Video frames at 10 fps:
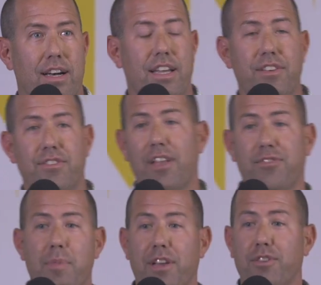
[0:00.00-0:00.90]
It is
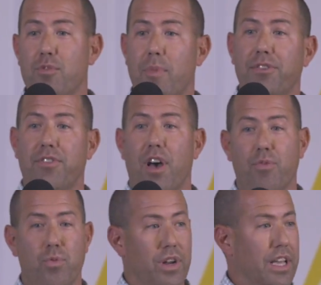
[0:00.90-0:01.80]
not something I could do
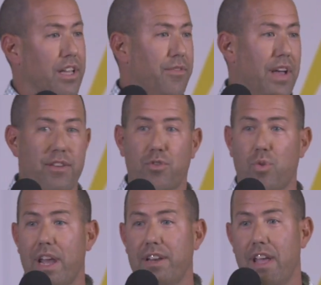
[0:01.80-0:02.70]
myself. We're an innovative,
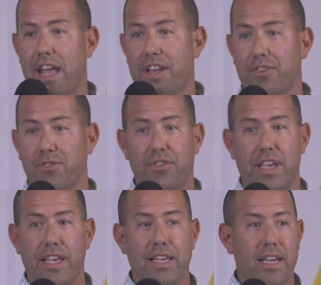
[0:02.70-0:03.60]
creative
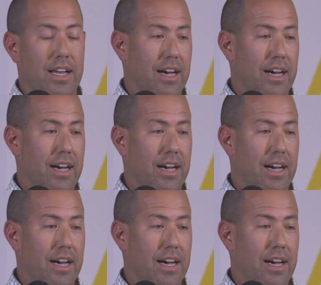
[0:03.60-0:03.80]
agency,